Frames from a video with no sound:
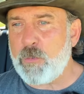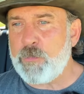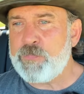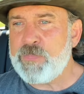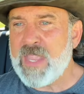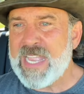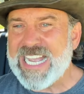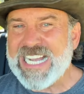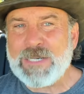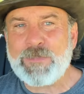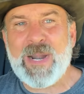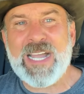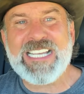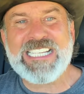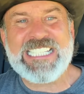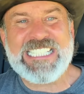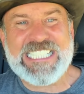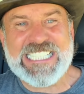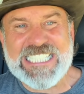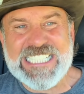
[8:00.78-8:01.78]
I probably
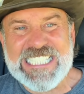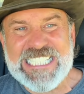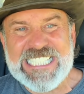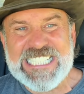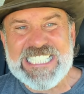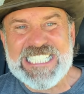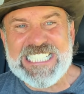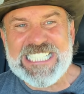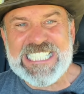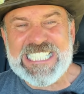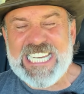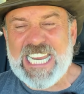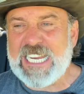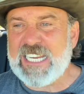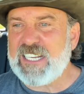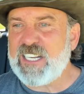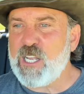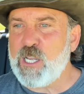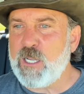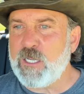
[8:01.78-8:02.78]
need
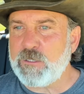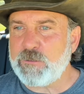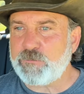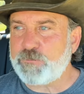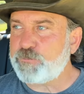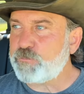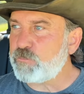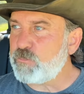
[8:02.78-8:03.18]
to